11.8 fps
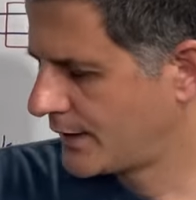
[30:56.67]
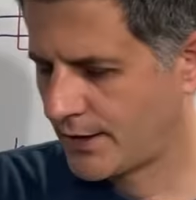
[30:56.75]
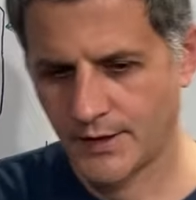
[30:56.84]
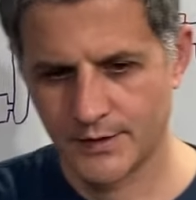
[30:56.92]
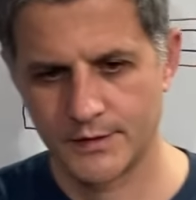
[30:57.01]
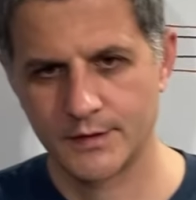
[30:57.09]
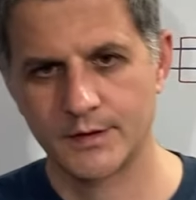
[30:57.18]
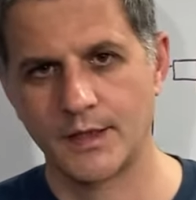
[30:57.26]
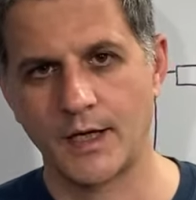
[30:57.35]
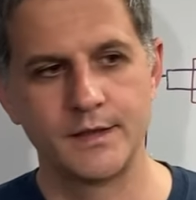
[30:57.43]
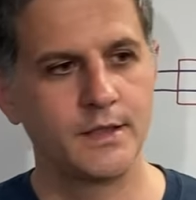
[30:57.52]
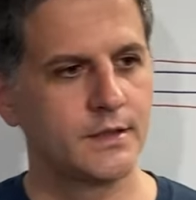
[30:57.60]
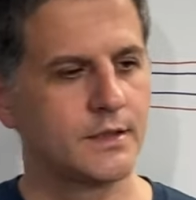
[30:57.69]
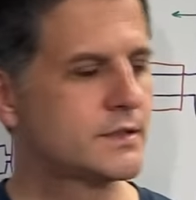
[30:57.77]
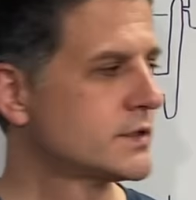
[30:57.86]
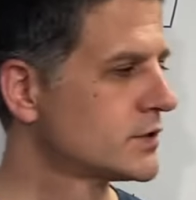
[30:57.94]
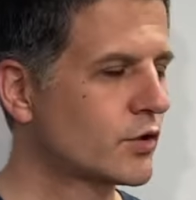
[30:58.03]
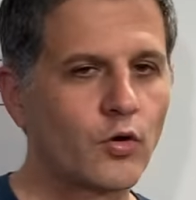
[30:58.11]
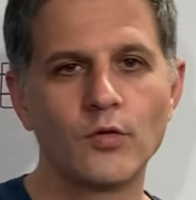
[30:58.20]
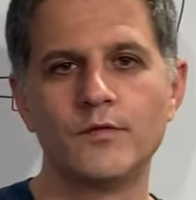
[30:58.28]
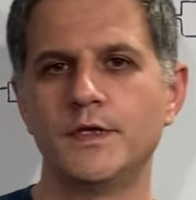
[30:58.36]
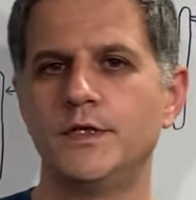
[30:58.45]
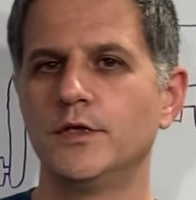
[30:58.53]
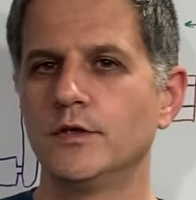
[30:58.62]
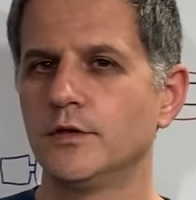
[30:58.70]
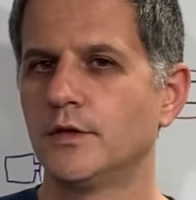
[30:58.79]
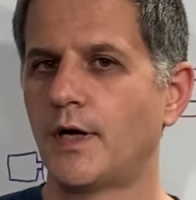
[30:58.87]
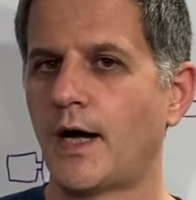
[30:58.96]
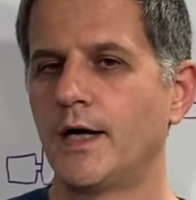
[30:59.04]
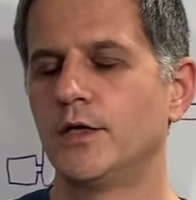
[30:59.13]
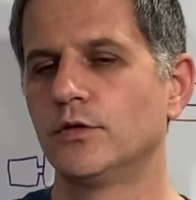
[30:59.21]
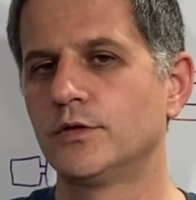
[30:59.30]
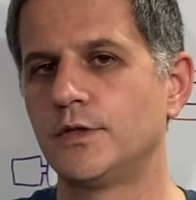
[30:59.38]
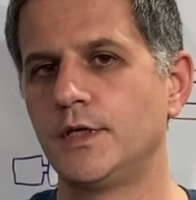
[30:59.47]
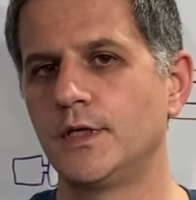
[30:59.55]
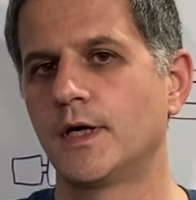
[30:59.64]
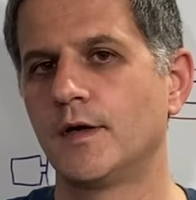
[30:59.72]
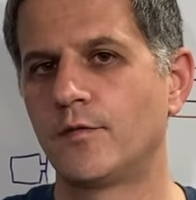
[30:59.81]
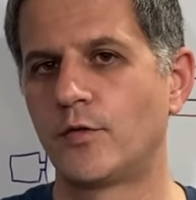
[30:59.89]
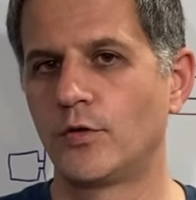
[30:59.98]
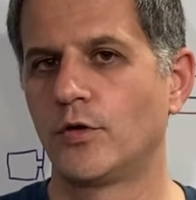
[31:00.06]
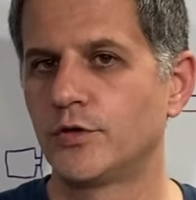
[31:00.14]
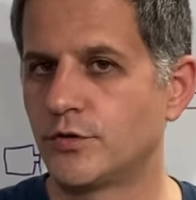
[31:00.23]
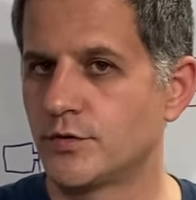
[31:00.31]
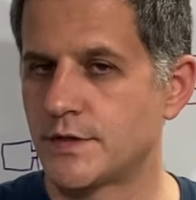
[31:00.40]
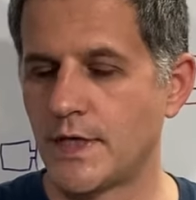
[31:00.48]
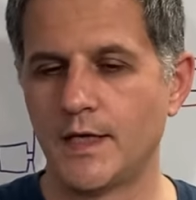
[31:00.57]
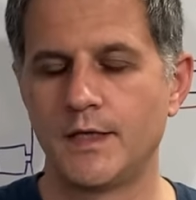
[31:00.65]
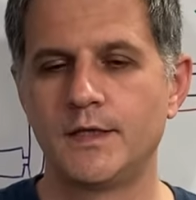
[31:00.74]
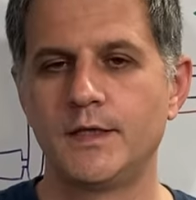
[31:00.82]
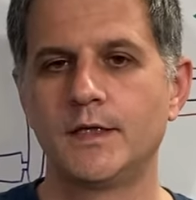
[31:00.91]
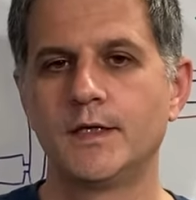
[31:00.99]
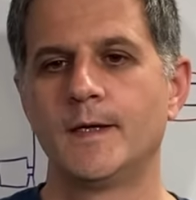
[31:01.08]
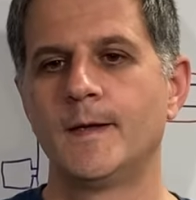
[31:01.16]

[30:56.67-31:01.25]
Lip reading: And I think this is the whole video. I don't think I forgot to say anything.